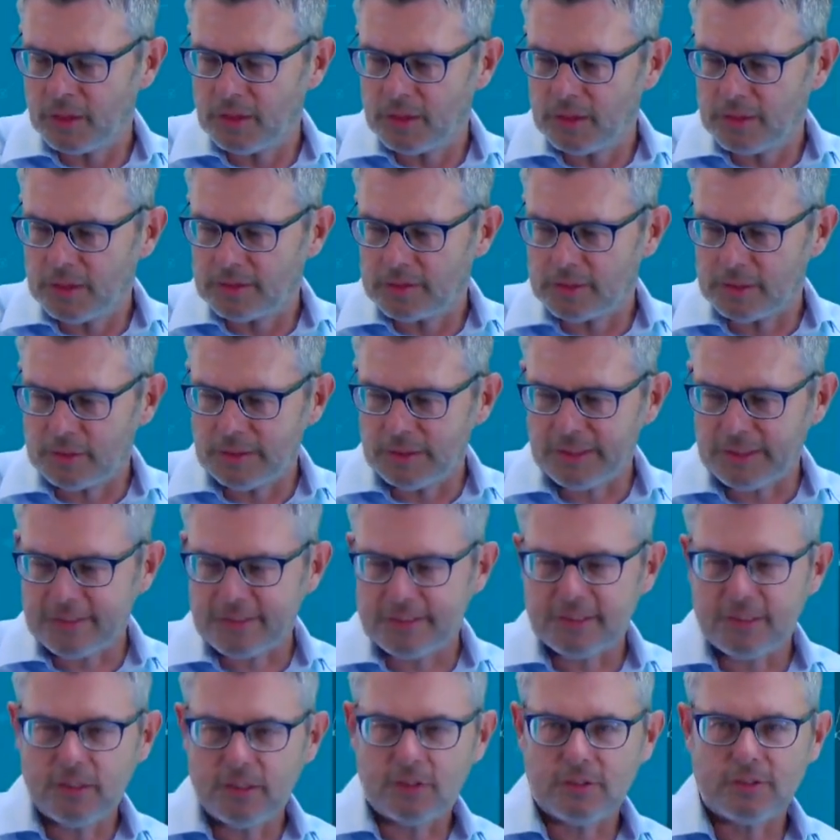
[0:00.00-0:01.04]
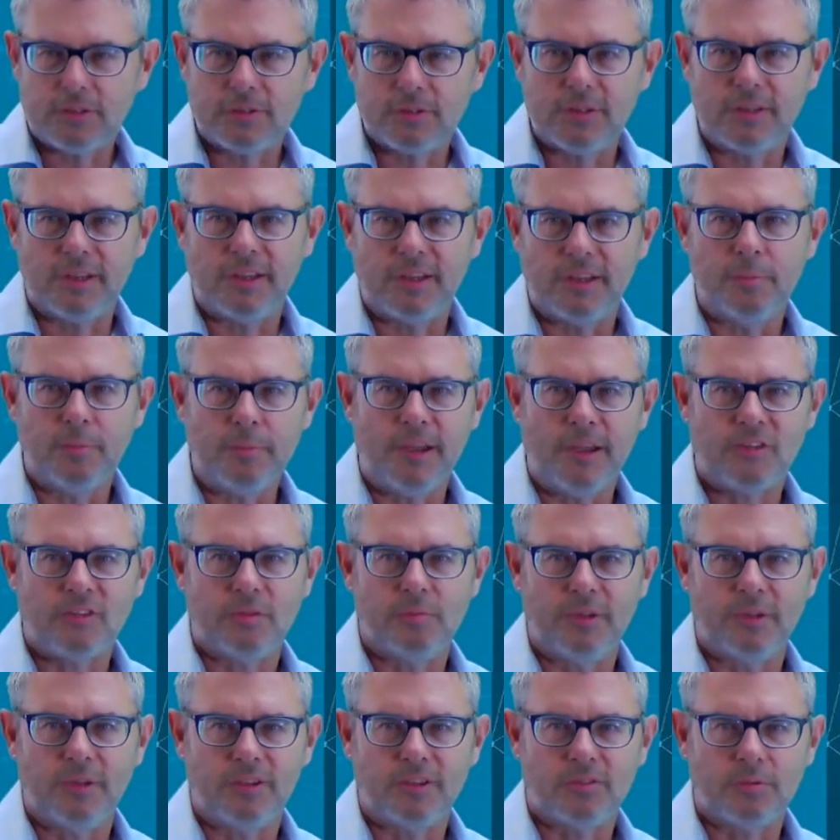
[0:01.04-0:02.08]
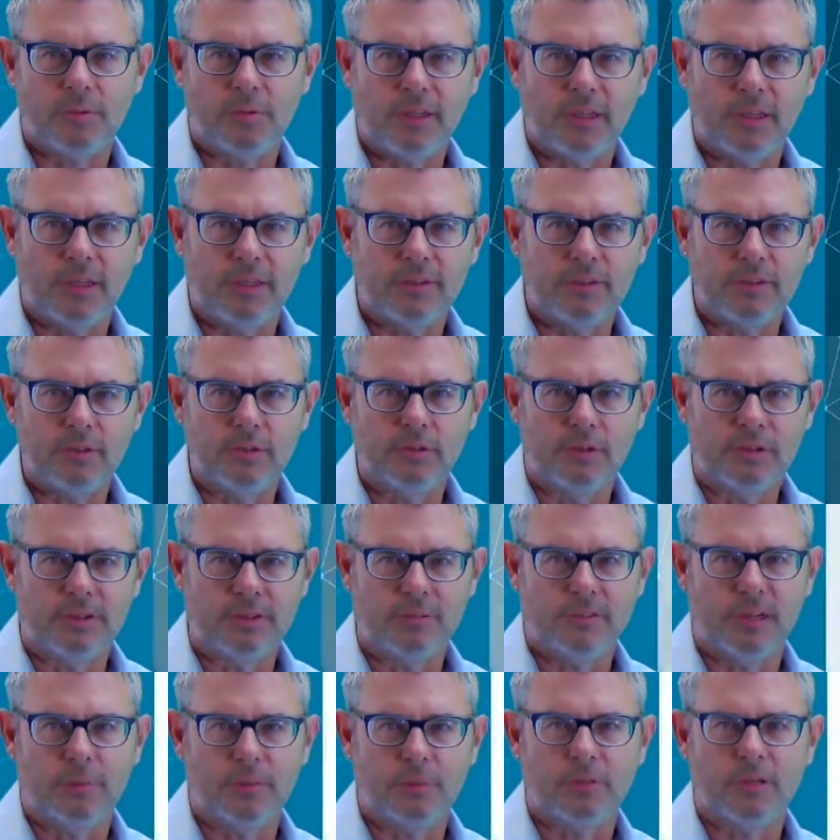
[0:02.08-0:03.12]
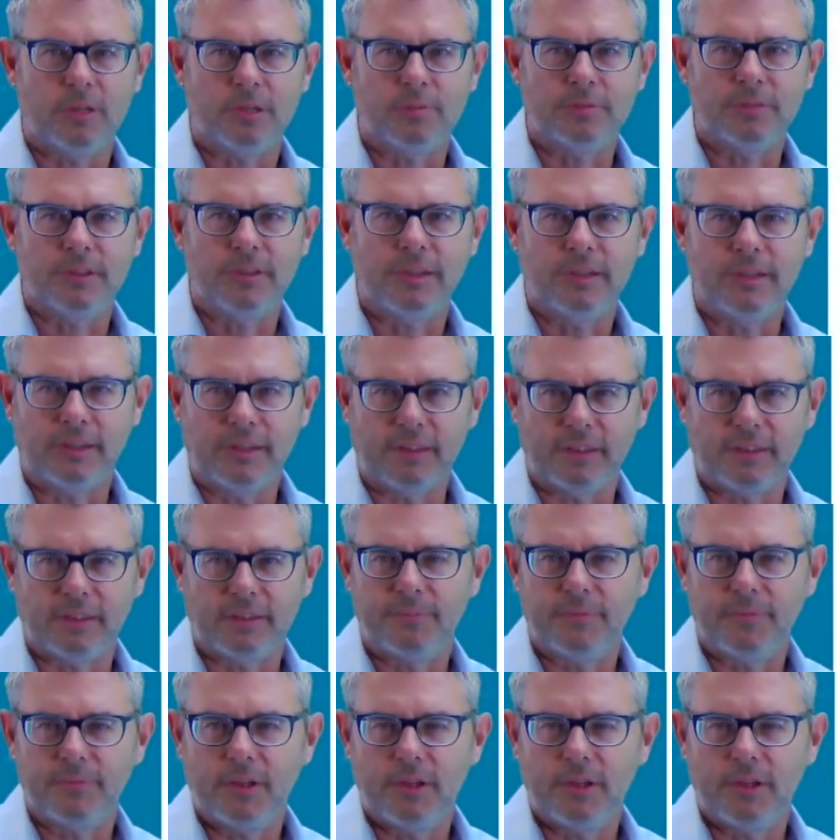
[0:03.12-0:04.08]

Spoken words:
So let's look to the measurements we can do on a fiber optic link.